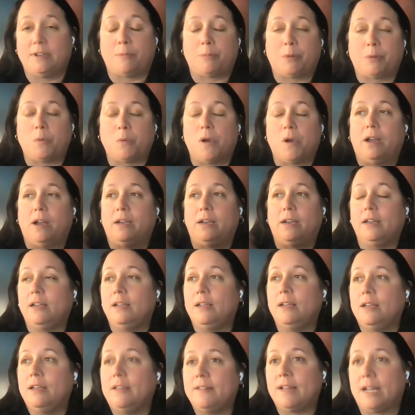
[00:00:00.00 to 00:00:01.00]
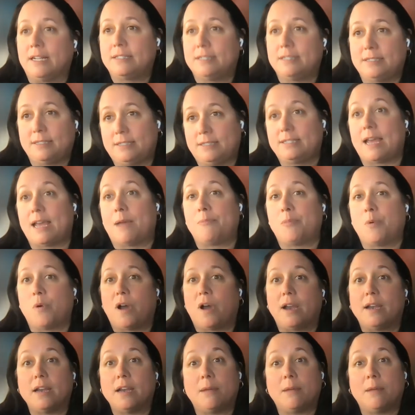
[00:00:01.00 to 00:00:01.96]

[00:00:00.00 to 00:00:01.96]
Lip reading: Number one, that's step one.